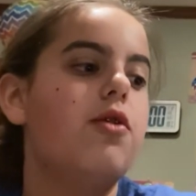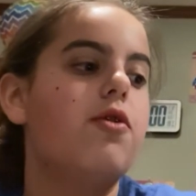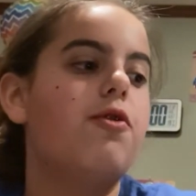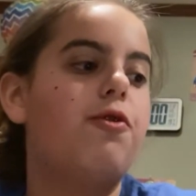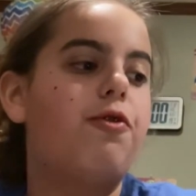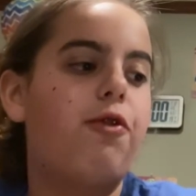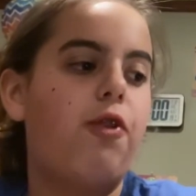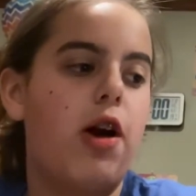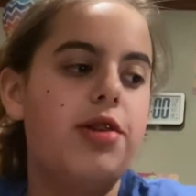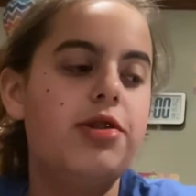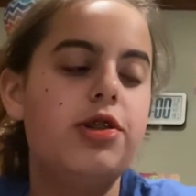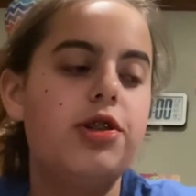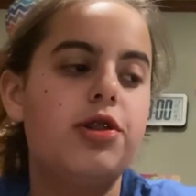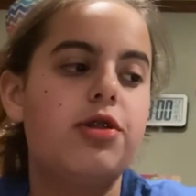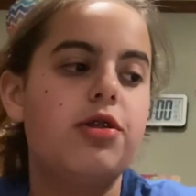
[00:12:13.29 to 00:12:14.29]

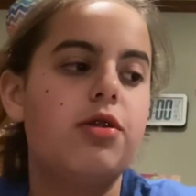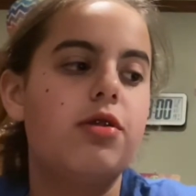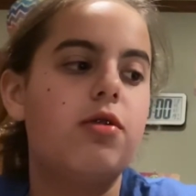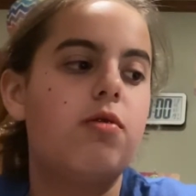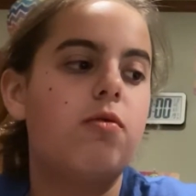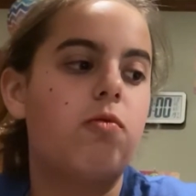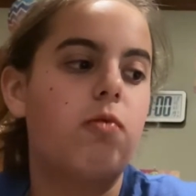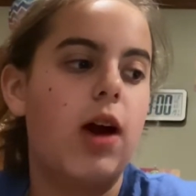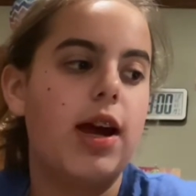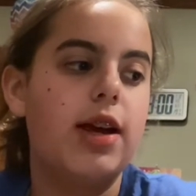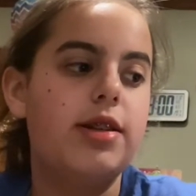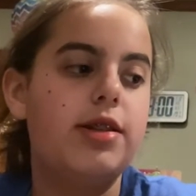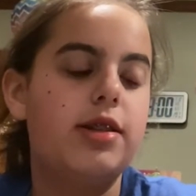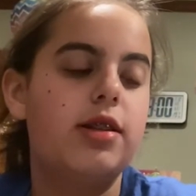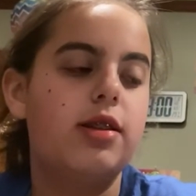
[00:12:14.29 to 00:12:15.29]
Front,
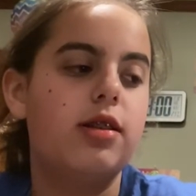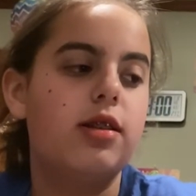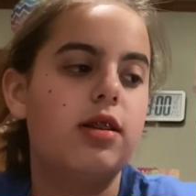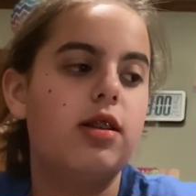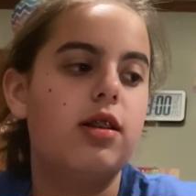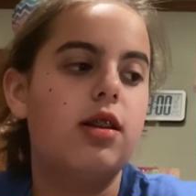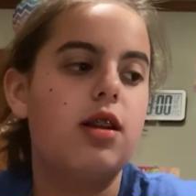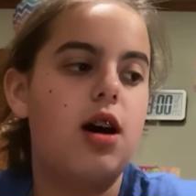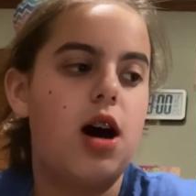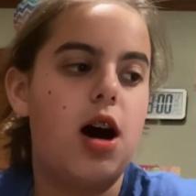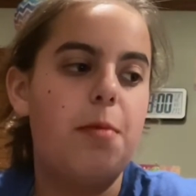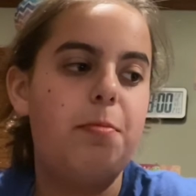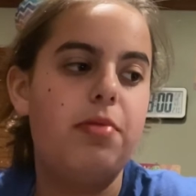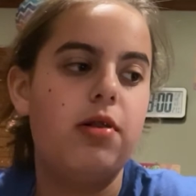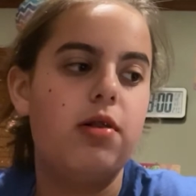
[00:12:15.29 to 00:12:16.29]
right,
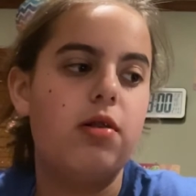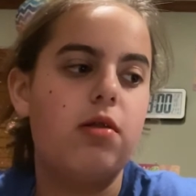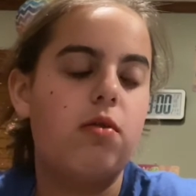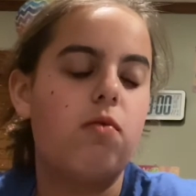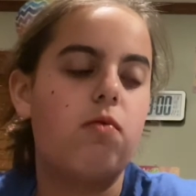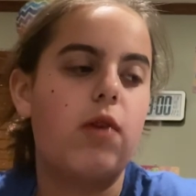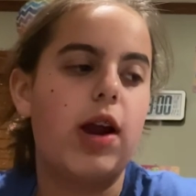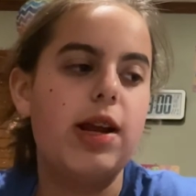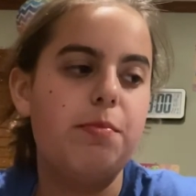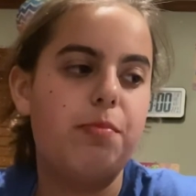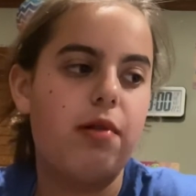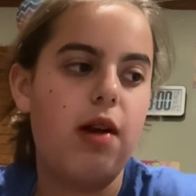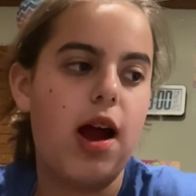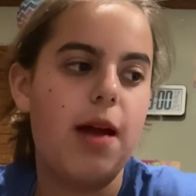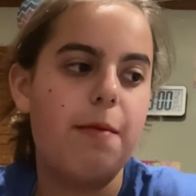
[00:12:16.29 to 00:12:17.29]
up, right
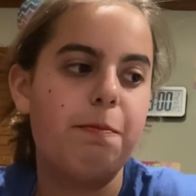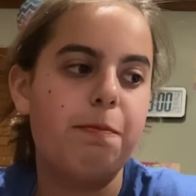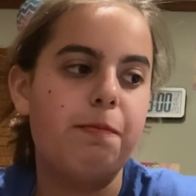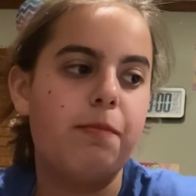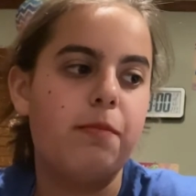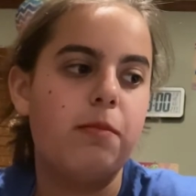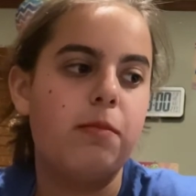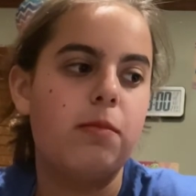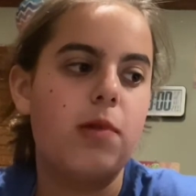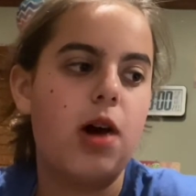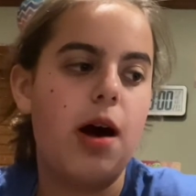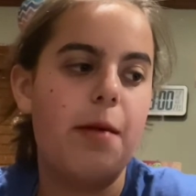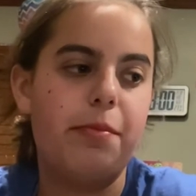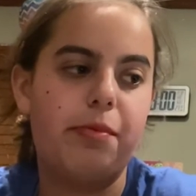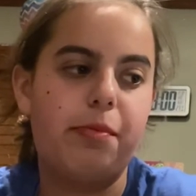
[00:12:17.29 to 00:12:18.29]
prime,
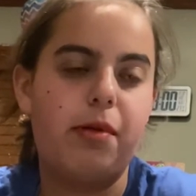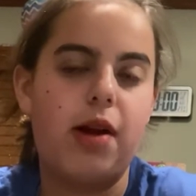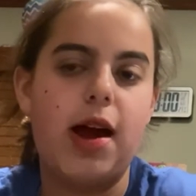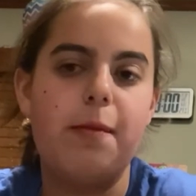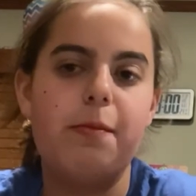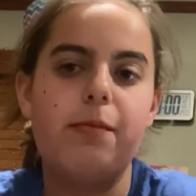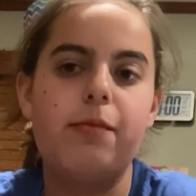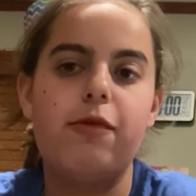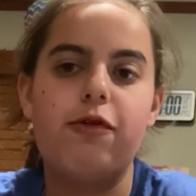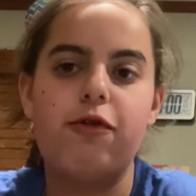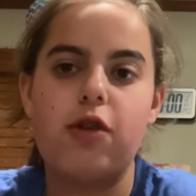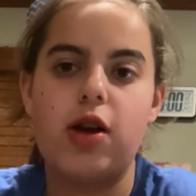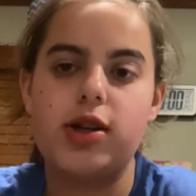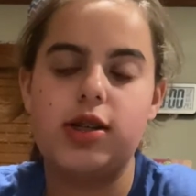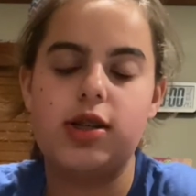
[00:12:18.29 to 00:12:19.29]
up prime,
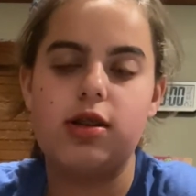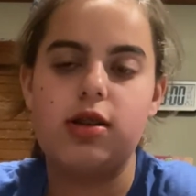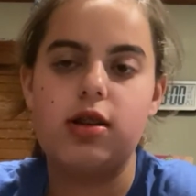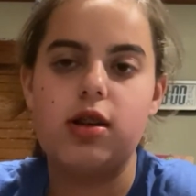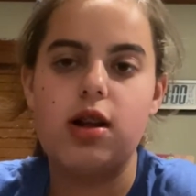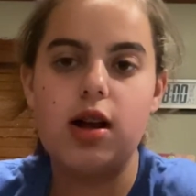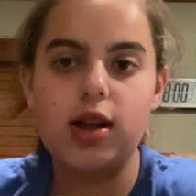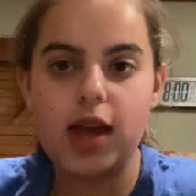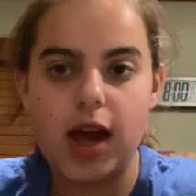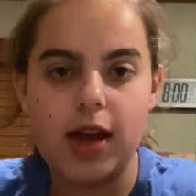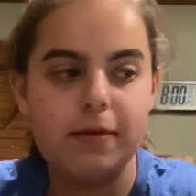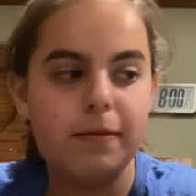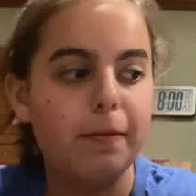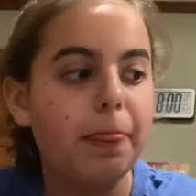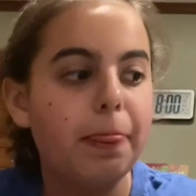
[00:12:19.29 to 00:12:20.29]
front. Again,